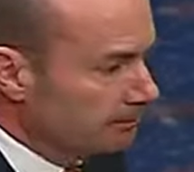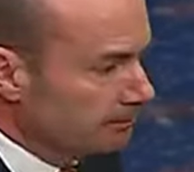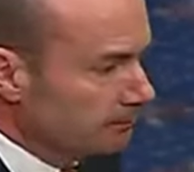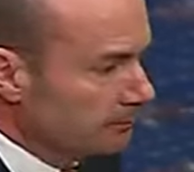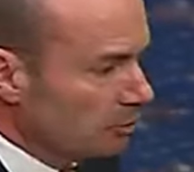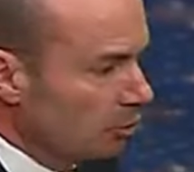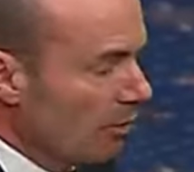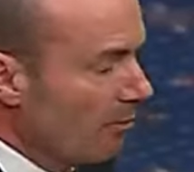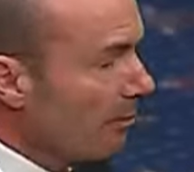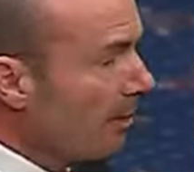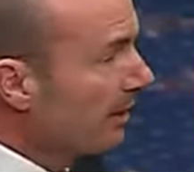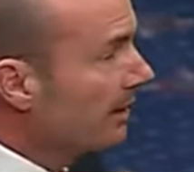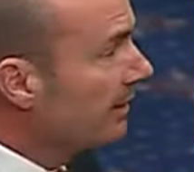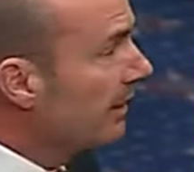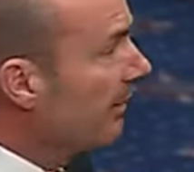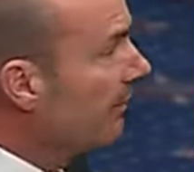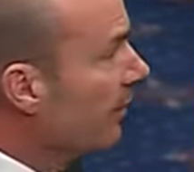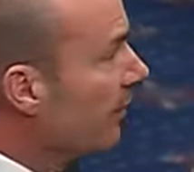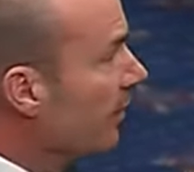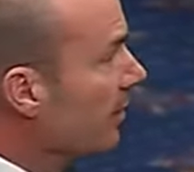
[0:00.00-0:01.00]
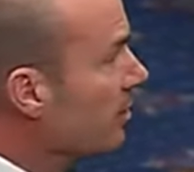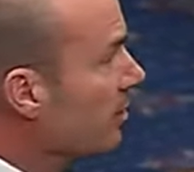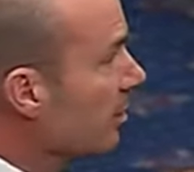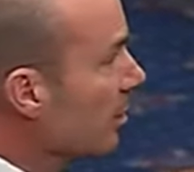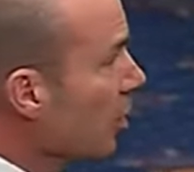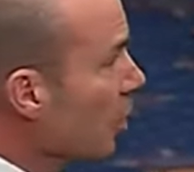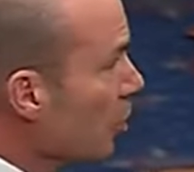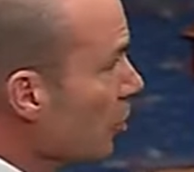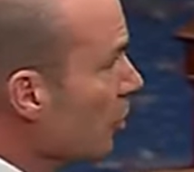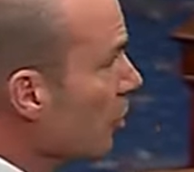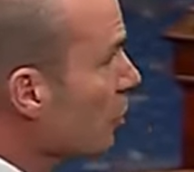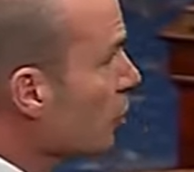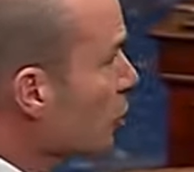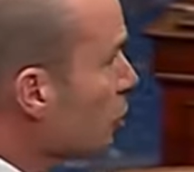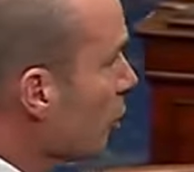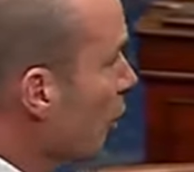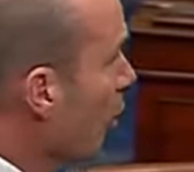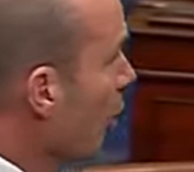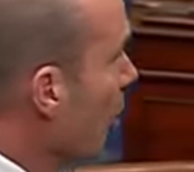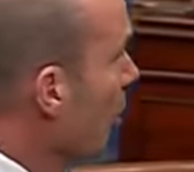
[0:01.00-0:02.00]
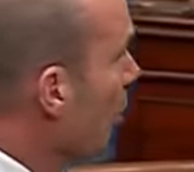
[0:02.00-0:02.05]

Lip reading: We've been given this, the sole